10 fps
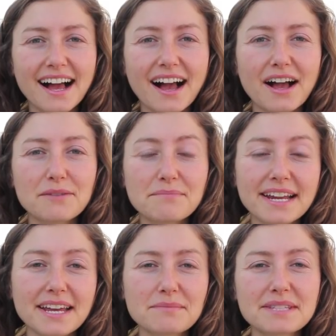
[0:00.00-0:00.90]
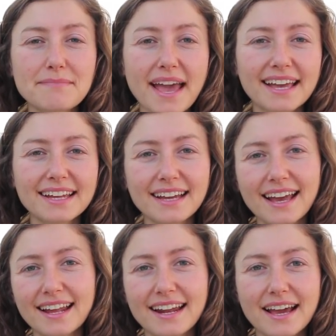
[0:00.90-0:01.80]
My name is Megan,
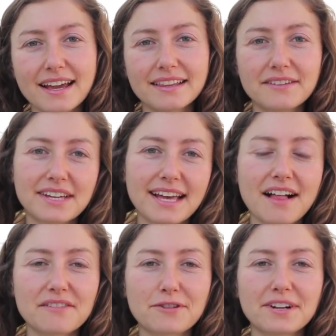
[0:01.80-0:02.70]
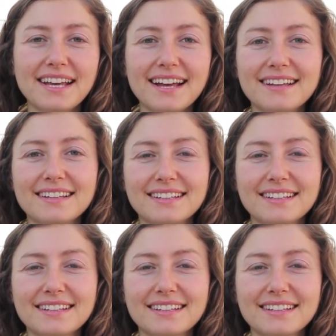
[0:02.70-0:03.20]
and I live in California.